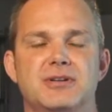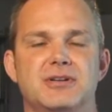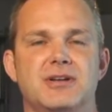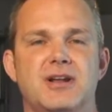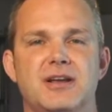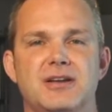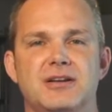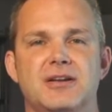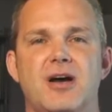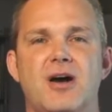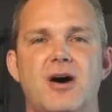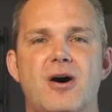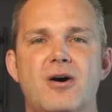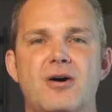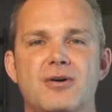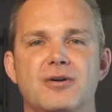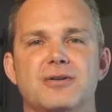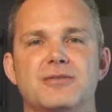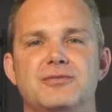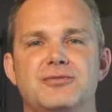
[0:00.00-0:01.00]
like
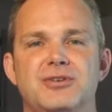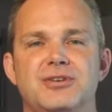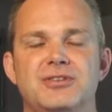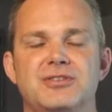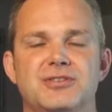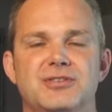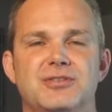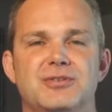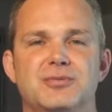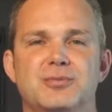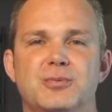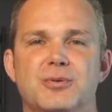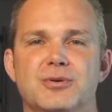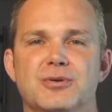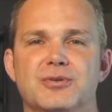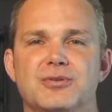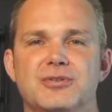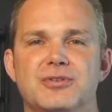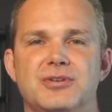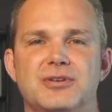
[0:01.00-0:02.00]
all of Jesus's
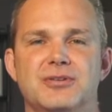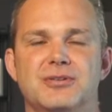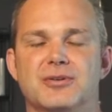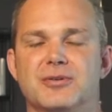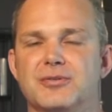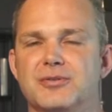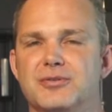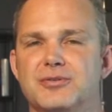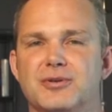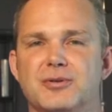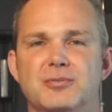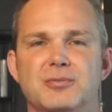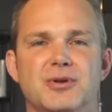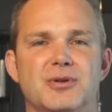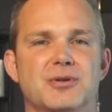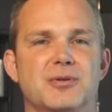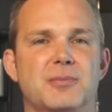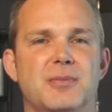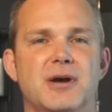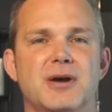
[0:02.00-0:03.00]
words here on the Sermon
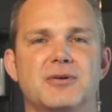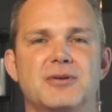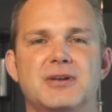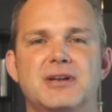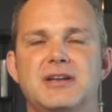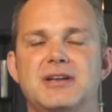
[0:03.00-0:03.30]
on the Mount.